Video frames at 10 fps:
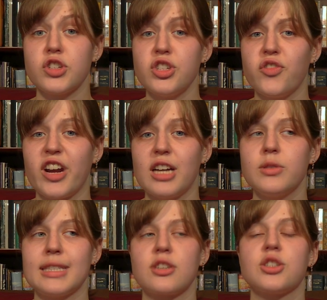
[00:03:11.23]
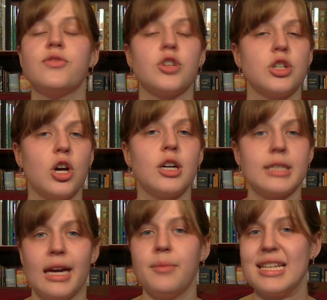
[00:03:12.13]
Virginia rail was actually for a long
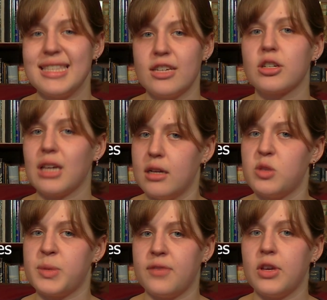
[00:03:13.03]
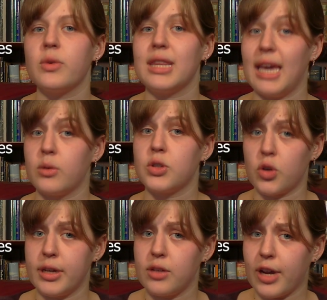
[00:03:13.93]
time considered conspecific with the Ecuadorian